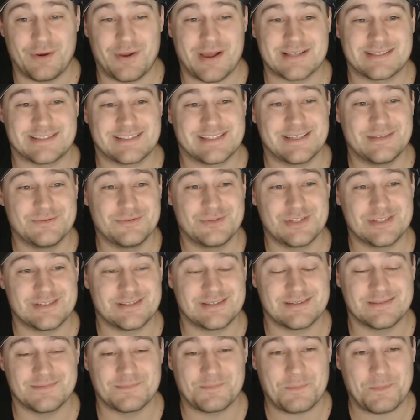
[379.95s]

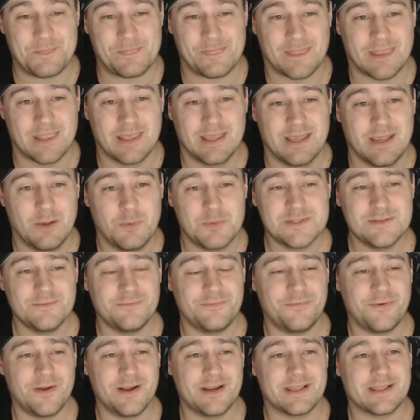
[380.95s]
It wasn't
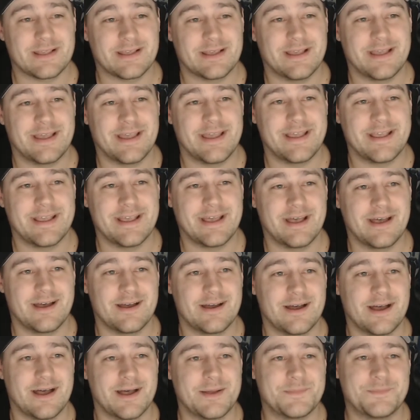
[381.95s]
funny.
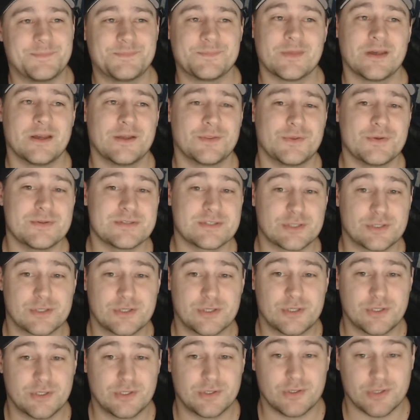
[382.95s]
There's a
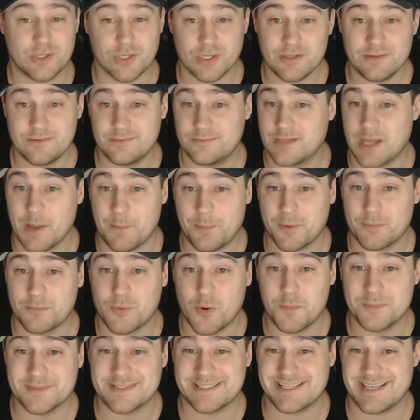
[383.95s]
good couple of
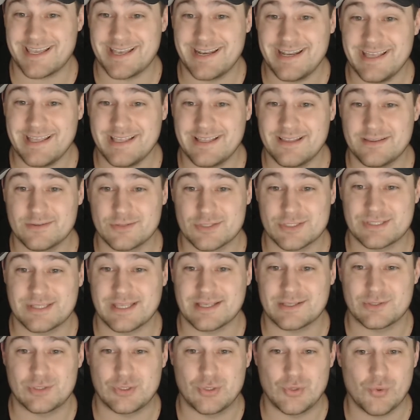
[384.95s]
moments in it, just
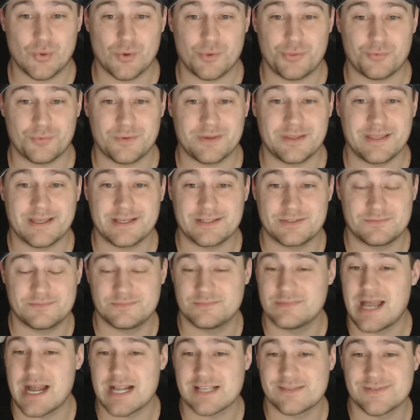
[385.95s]
like 2 or 3 like
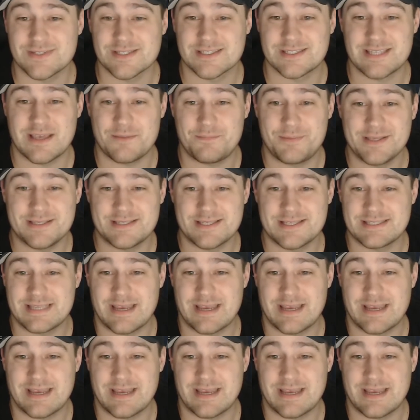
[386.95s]
Knoxville set pieces.